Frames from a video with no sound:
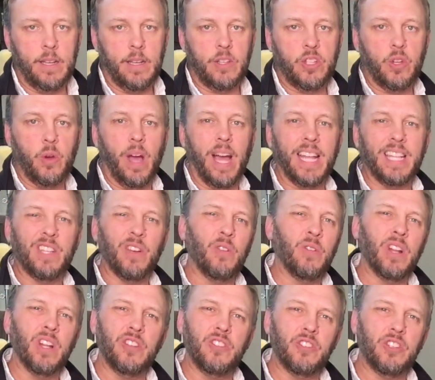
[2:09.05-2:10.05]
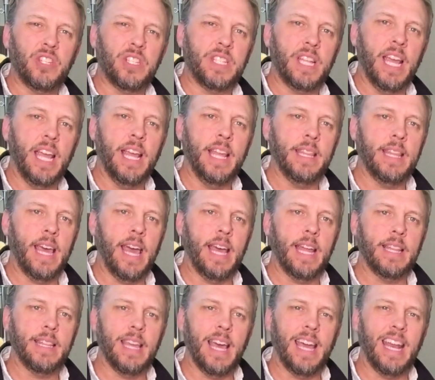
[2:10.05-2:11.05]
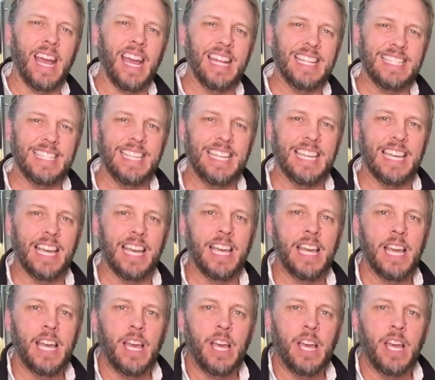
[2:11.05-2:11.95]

So I don't understand that that idea